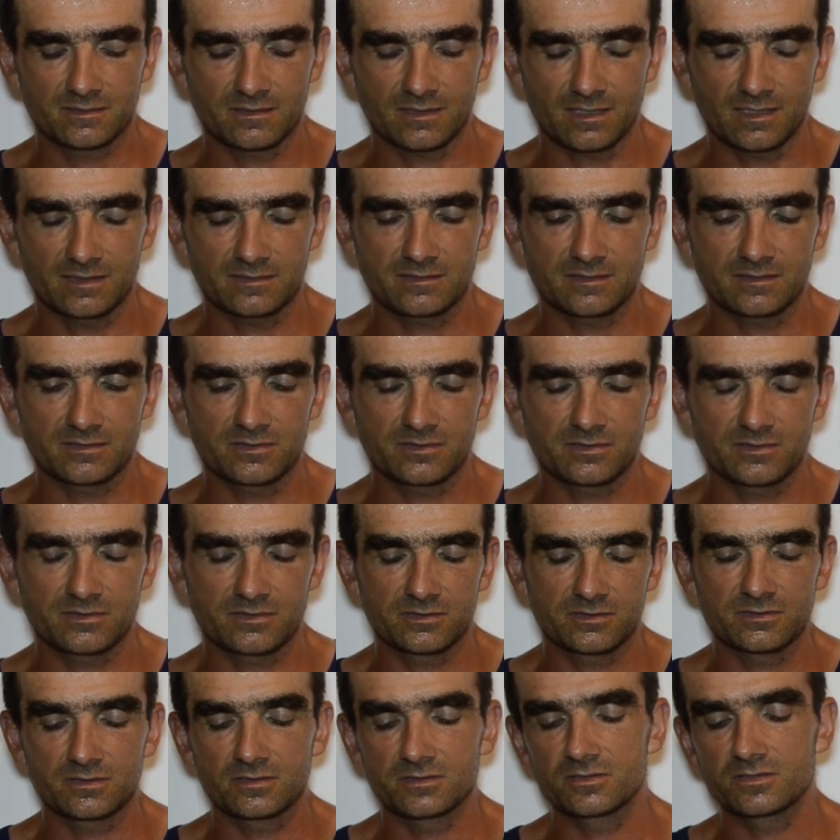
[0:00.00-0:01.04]
I think
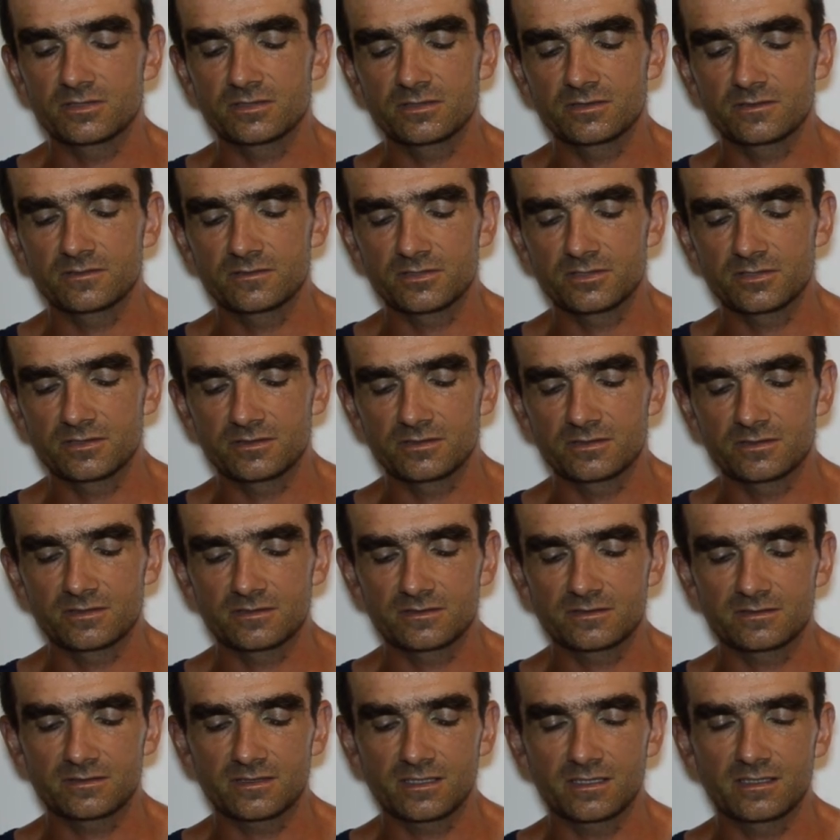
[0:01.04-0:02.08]
she
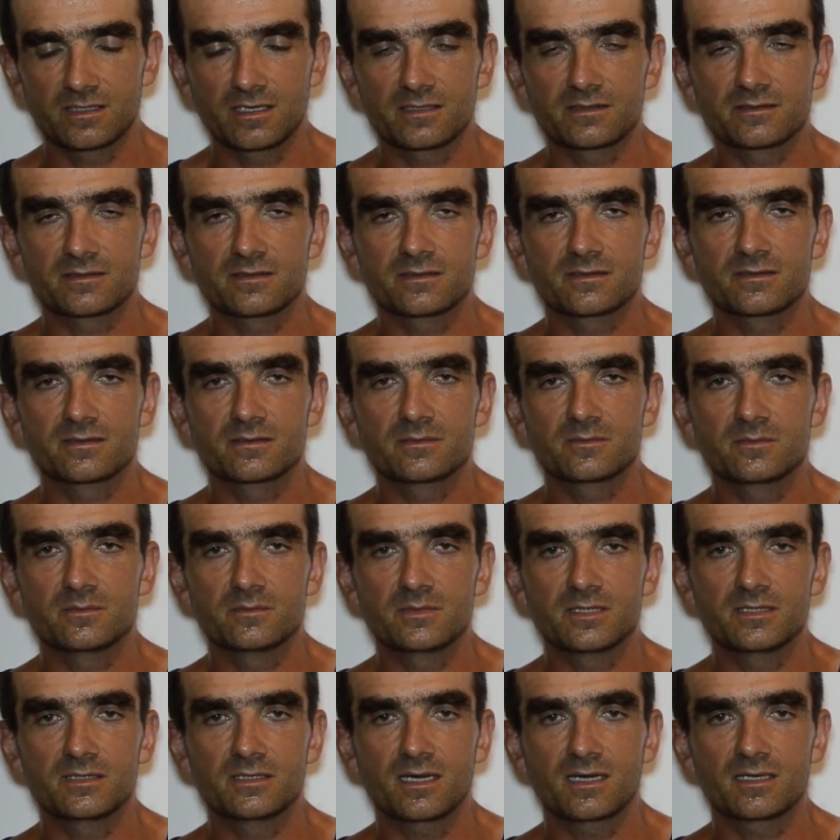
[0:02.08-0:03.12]
stayed until
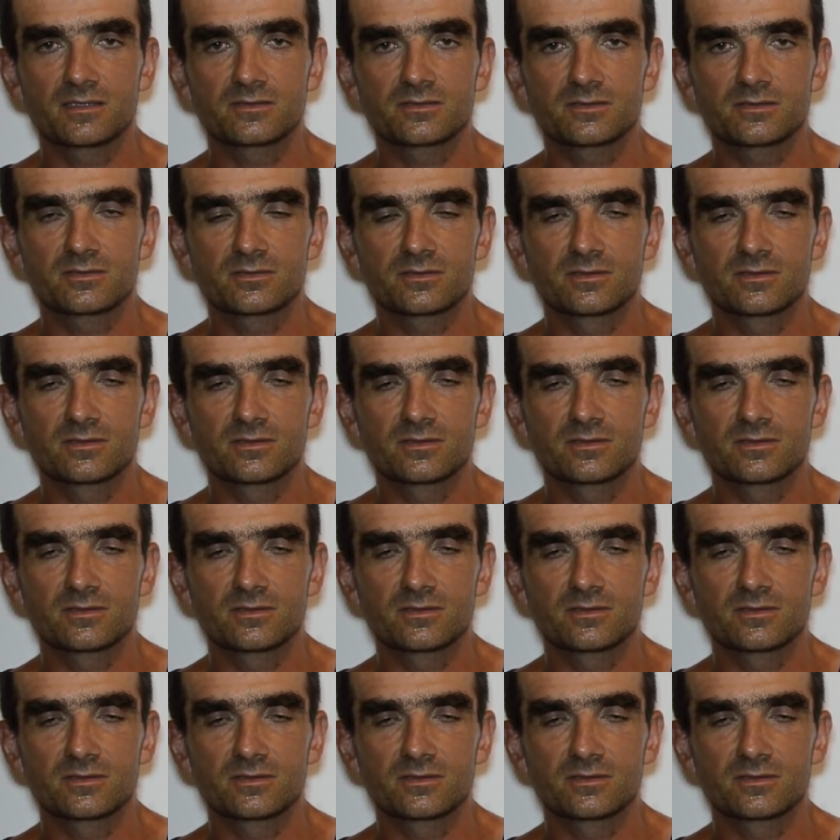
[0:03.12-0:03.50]
midnight